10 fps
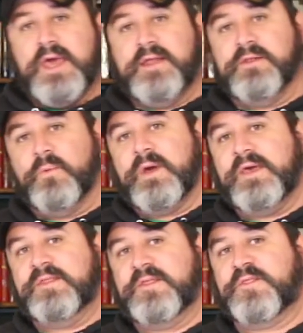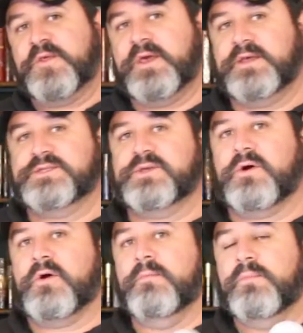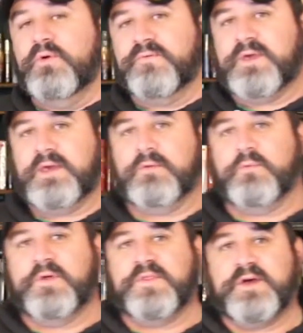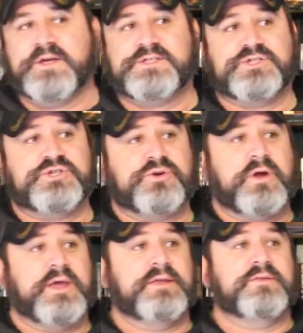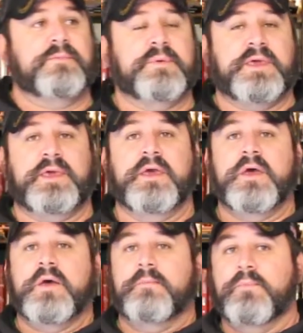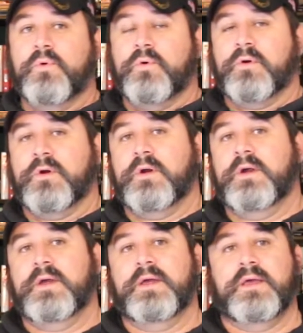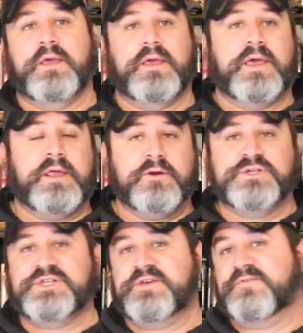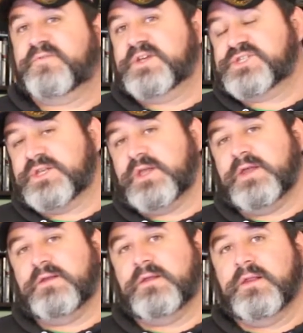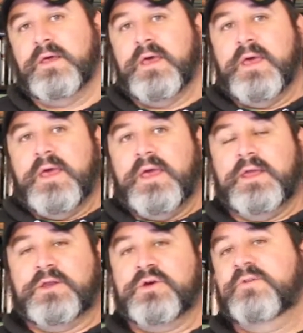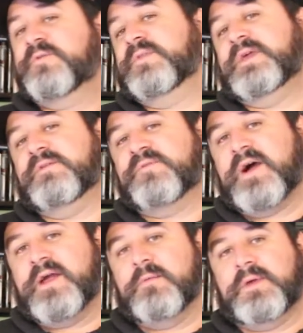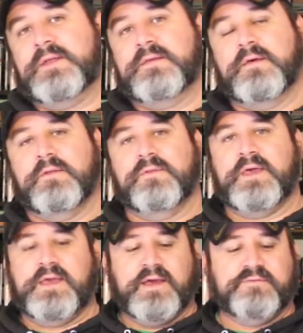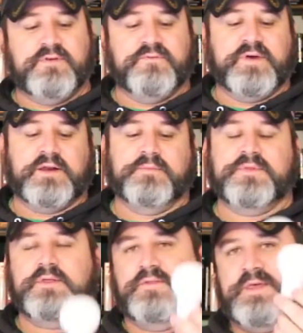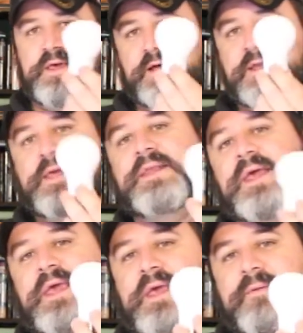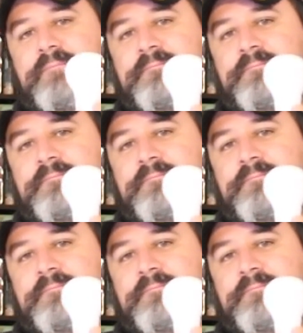and the way that things are moving with us trying to be more energy efficient and good for the environment, they have developed the LED.